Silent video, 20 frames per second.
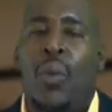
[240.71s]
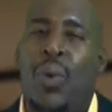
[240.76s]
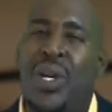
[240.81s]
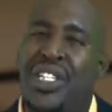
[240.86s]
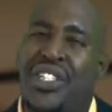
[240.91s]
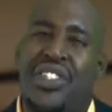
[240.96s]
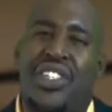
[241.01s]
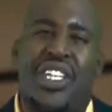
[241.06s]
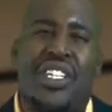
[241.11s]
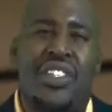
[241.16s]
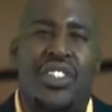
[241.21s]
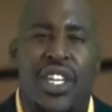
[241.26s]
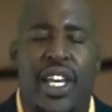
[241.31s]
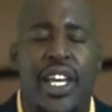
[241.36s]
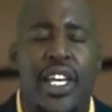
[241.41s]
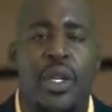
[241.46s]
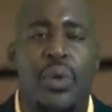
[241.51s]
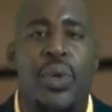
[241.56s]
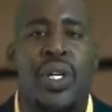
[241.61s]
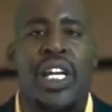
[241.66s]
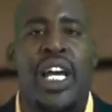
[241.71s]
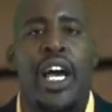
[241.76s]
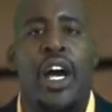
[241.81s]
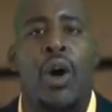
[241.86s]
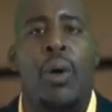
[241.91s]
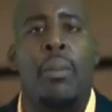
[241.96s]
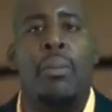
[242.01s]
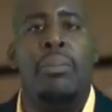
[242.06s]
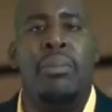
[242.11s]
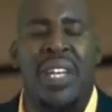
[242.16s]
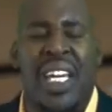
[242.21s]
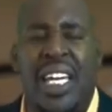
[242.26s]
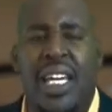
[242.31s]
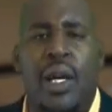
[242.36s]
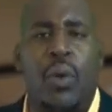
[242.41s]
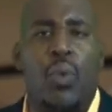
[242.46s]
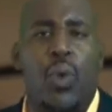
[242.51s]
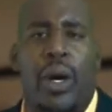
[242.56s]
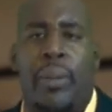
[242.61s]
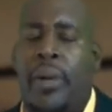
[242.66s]
which is continuing to help
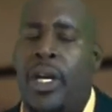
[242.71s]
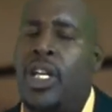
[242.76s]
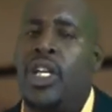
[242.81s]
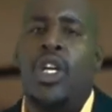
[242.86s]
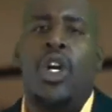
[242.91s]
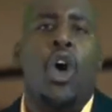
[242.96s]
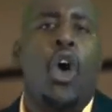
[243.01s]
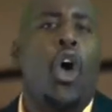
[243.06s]
men and women